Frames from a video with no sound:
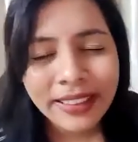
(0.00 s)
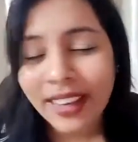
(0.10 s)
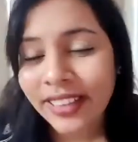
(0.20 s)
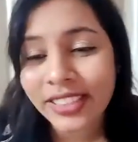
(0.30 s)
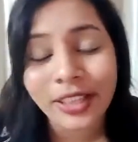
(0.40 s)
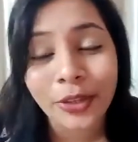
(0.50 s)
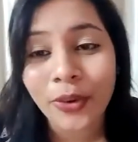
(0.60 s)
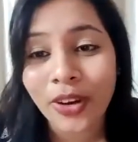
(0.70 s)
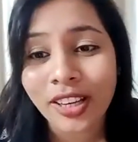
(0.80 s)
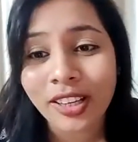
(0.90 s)
I tell you
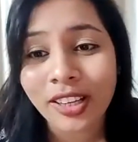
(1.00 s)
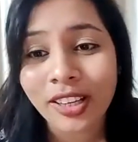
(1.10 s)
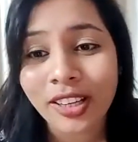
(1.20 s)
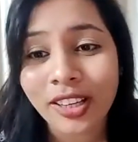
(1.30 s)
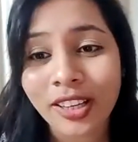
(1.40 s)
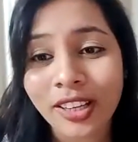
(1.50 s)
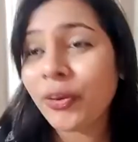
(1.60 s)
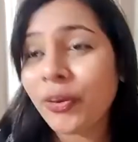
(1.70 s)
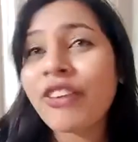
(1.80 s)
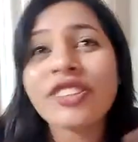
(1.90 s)
all, we
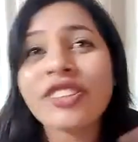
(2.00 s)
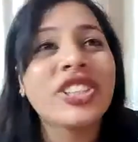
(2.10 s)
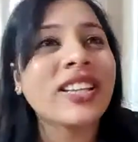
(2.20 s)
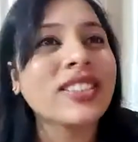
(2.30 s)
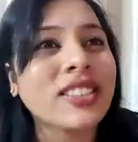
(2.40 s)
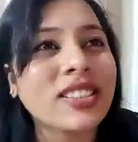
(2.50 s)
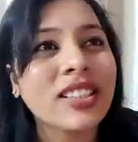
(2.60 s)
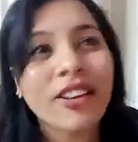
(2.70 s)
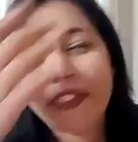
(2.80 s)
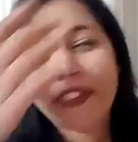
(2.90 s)
were just
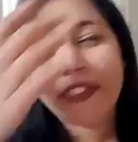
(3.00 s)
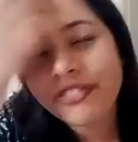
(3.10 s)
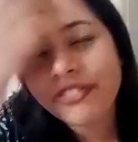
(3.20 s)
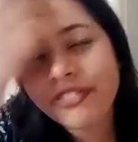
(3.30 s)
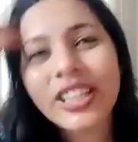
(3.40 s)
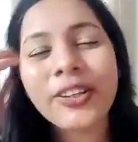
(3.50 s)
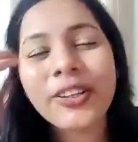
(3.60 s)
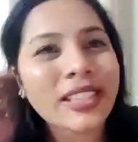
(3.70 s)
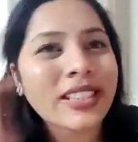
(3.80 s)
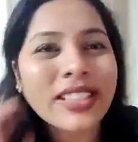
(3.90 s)
15 to
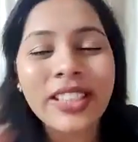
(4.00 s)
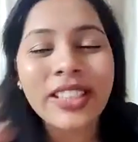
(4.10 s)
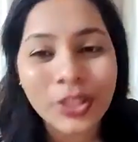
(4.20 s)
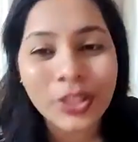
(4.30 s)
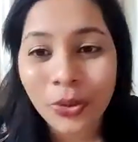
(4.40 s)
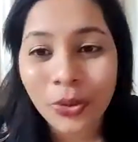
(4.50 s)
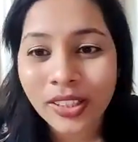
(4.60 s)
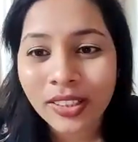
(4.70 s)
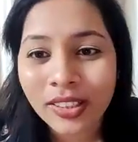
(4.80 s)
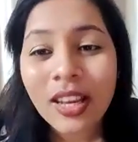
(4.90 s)
16 years old.
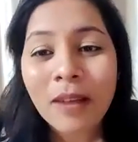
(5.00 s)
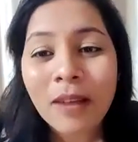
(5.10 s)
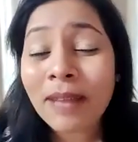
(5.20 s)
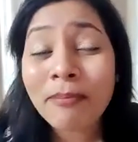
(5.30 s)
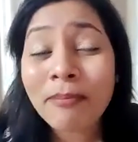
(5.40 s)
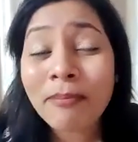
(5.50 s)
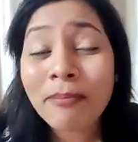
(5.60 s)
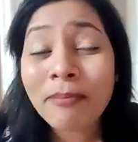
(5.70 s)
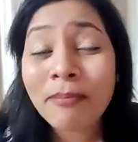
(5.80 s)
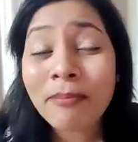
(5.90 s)
My mother,
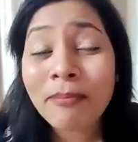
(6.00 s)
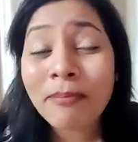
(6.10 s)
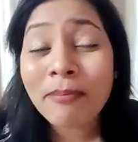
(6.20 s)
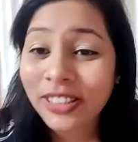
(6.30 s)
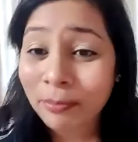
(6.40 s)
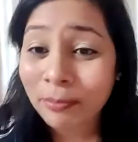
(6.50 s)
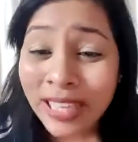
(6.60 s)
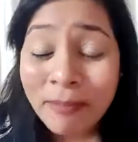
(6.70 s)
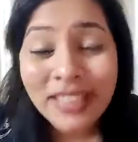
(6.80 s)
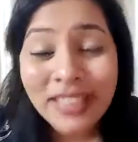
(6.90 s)
along with me,
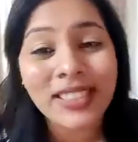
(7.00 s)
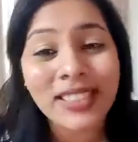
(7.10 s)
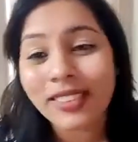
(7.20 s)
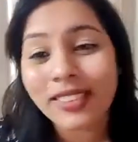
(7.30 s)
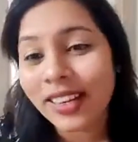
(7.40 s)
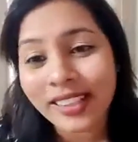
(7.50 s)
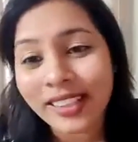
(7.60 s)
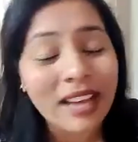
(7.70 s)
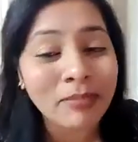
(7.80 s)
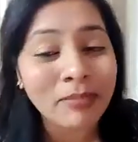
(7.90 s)
my sister, and
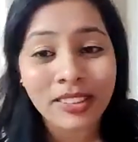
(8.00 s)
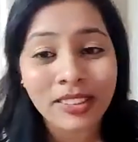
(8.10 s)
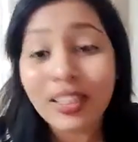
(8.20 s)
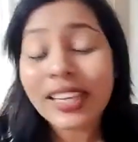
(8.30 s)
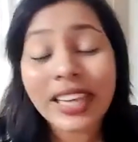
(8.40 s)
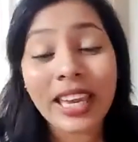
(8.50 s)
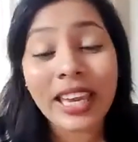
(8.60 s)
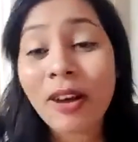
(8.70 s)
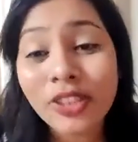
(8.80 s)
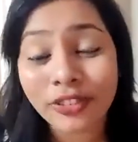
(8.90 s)
grandmother, came
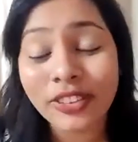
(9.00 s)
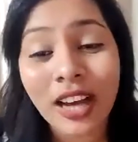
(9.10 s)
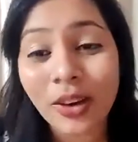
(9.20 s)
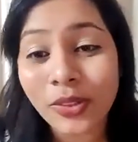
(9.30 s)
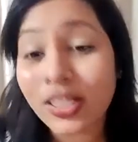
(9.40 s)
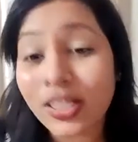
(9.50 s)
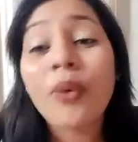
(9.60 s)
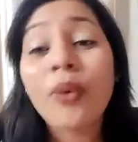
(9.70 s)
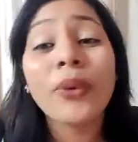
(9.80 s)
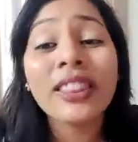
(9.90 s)
out of the house
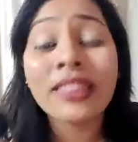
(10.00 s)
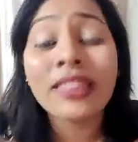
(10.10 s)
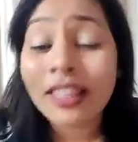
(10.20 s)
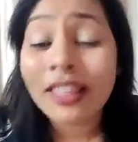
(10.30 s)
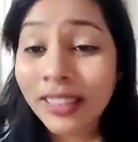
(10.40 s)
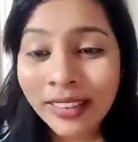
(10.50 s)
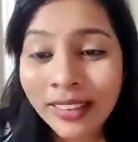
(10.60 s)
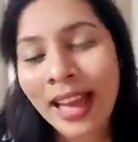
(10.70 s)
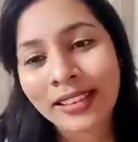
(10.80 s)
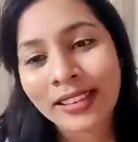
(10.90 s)
with nothing in
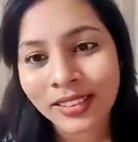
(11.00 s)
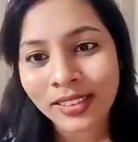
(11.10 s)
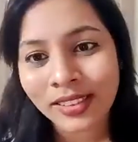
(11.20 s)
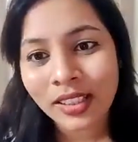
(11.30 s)
hands.